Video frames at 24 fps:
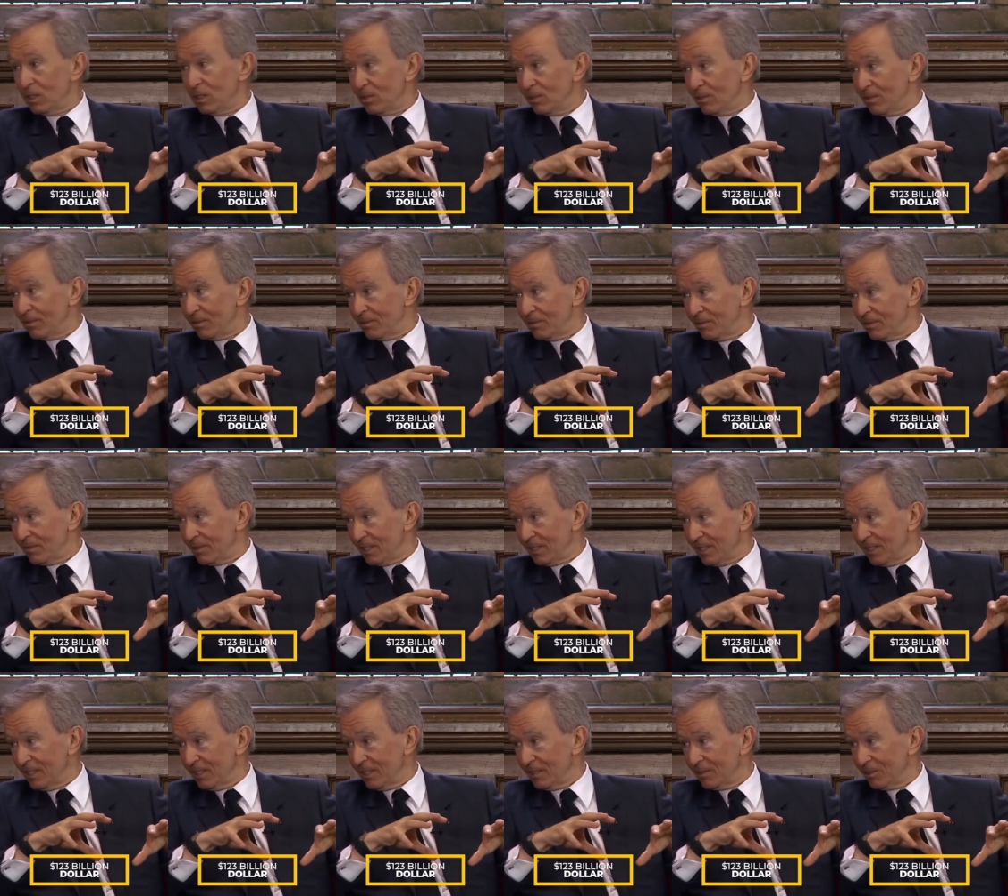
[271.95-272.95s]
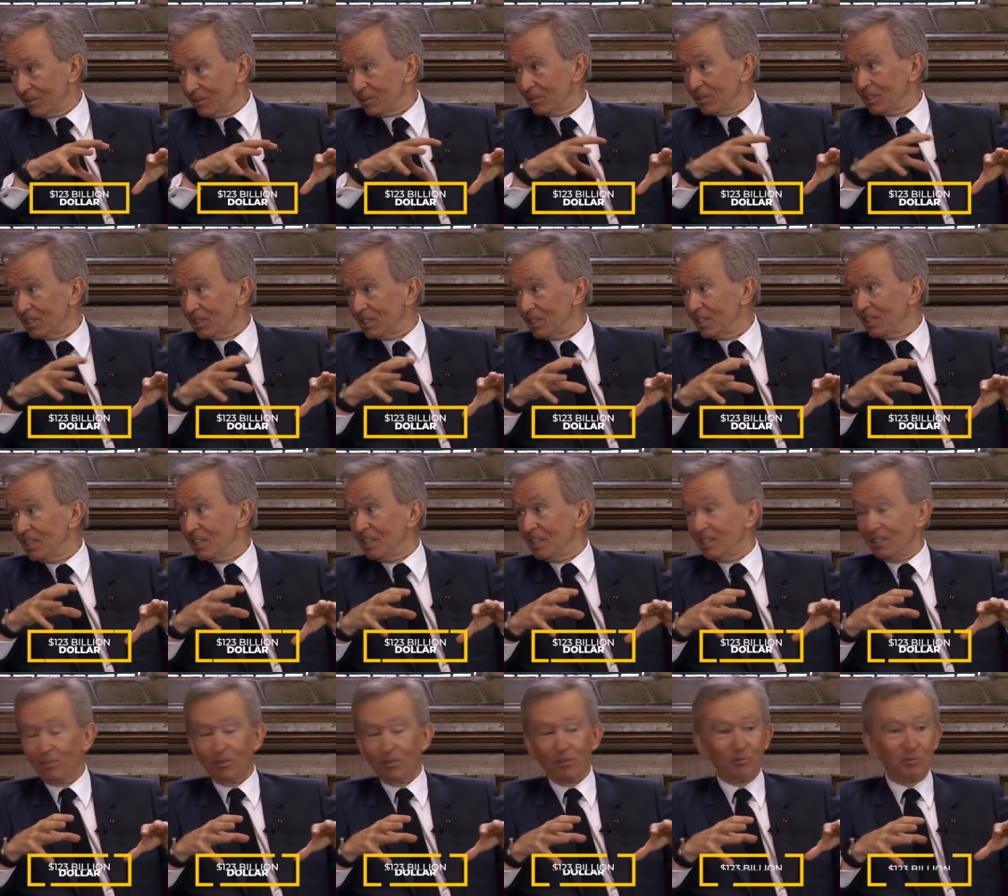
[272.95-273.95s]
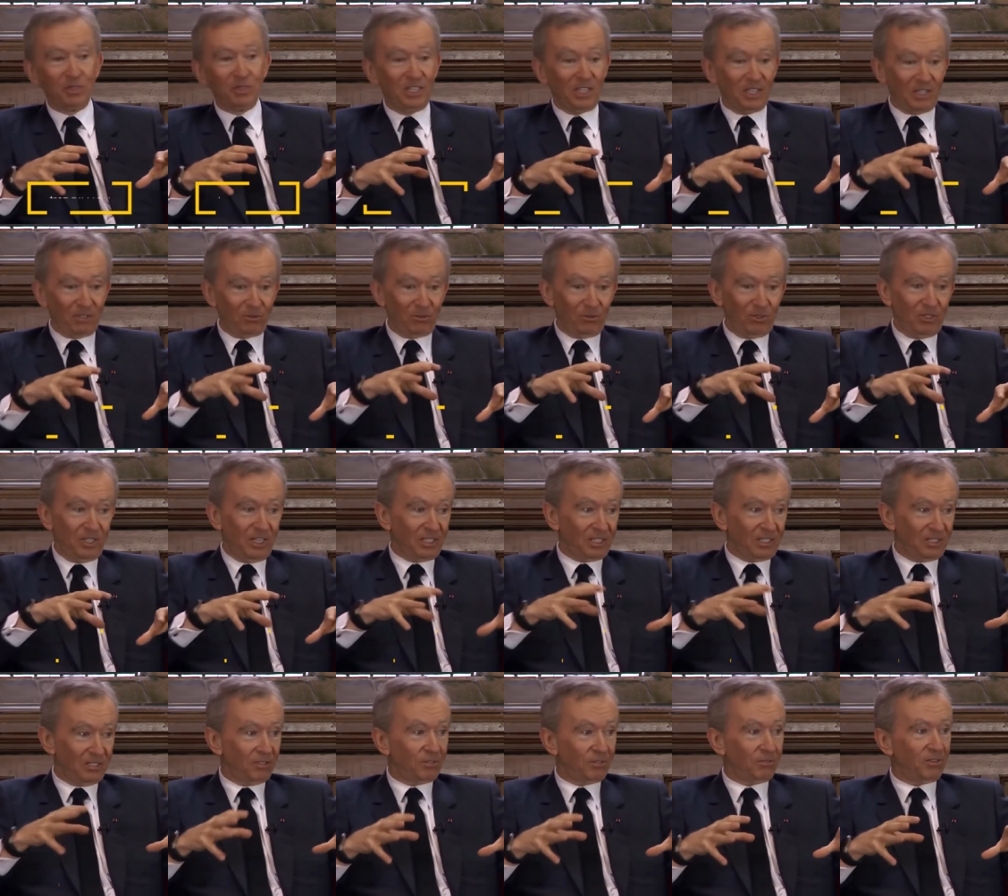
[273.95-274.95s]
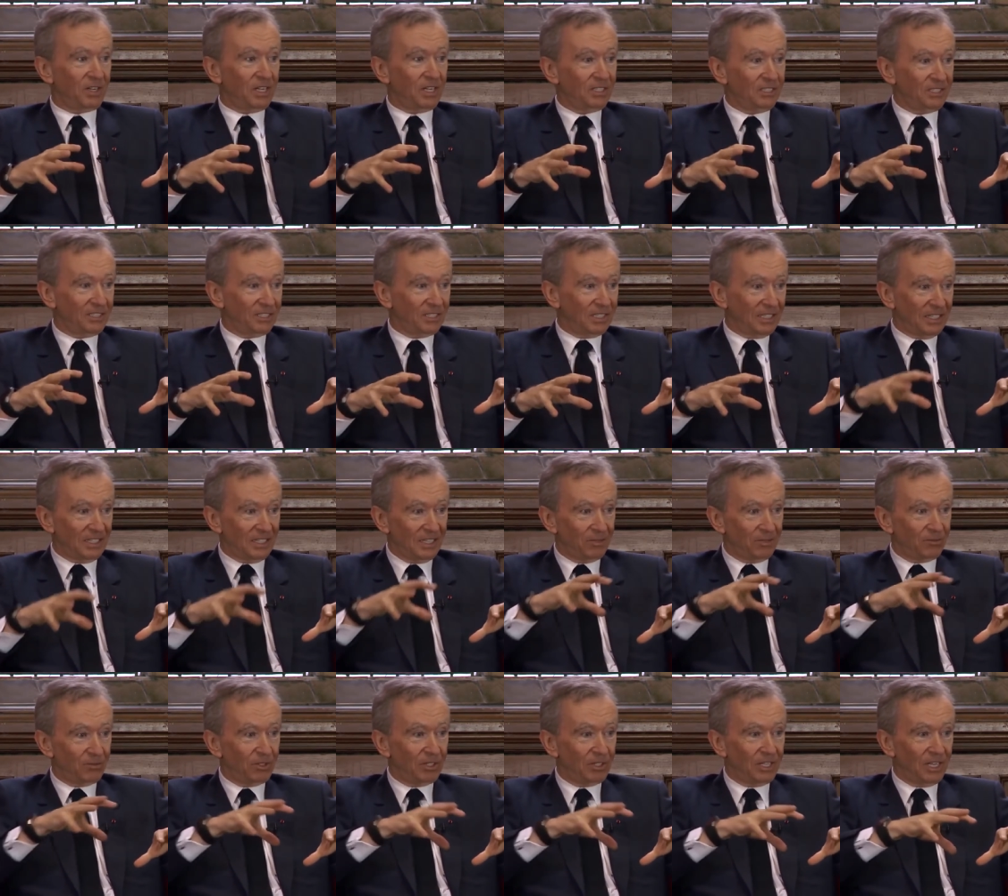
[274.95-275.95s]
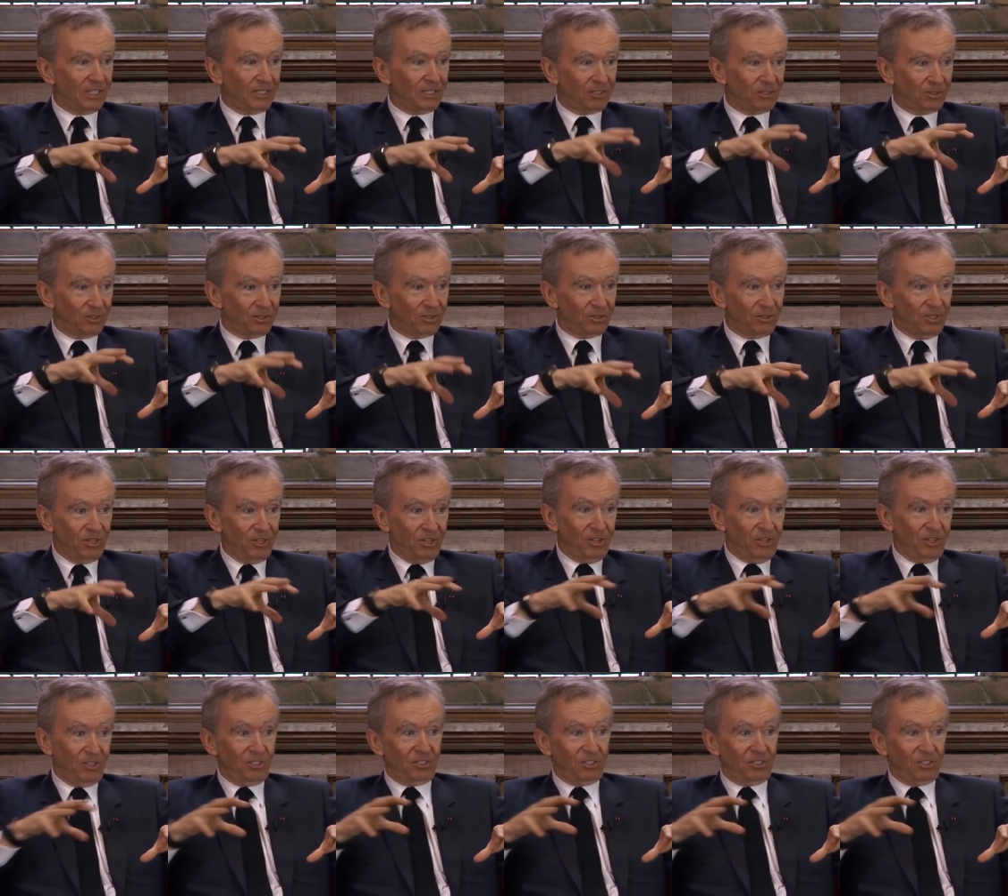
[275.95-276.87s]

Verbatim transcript: making him one of only four billionaires in the world. It's no surprise then that he